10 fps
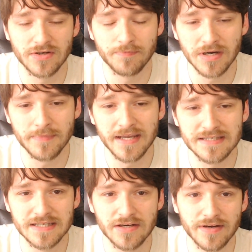Put him
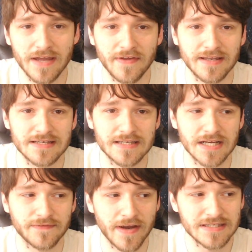against Yuri. I think that's the
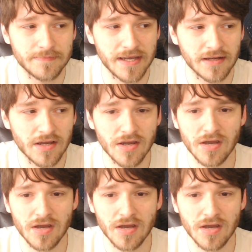next fight to make.